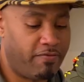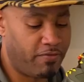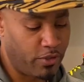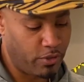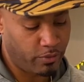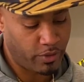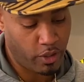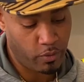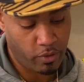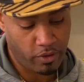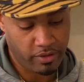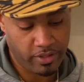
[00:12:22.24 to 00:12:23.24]
few
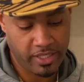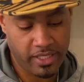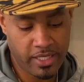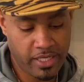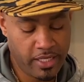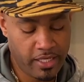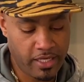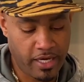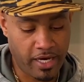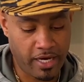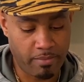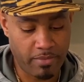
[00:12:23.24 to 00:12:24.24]
noteworthy
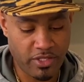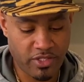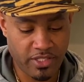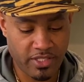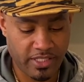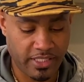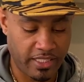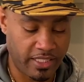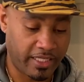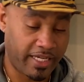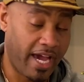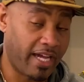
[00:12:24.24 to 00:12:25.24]
mentions.
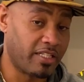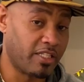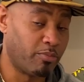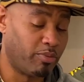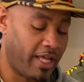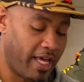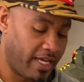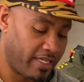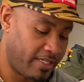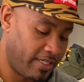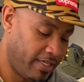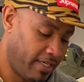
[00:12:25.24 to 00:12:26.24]
The Cactus Plant